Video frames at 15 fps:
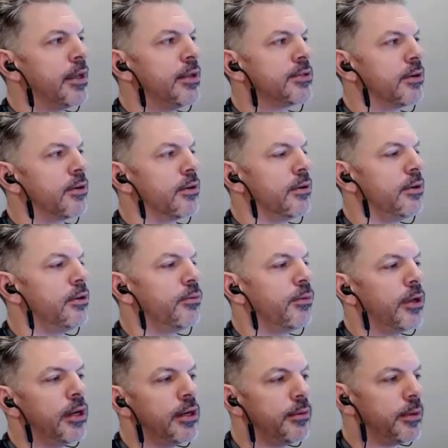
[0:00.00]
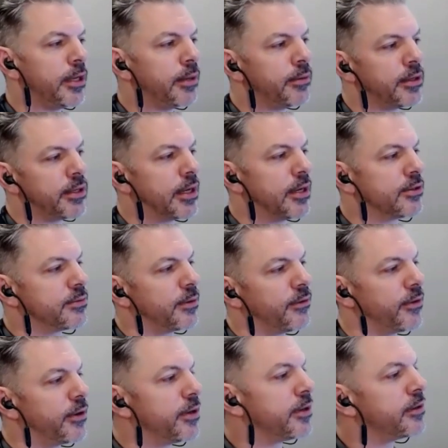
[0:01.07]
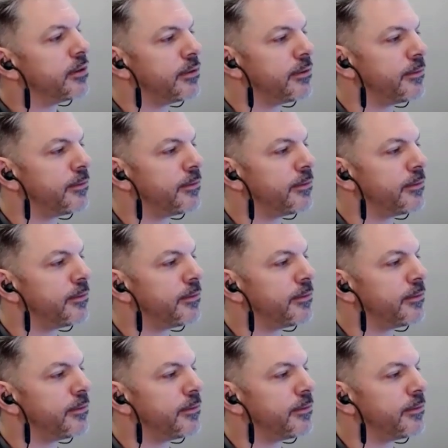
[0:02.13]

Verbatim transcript: case, are you ready to be hypnotized, my friend?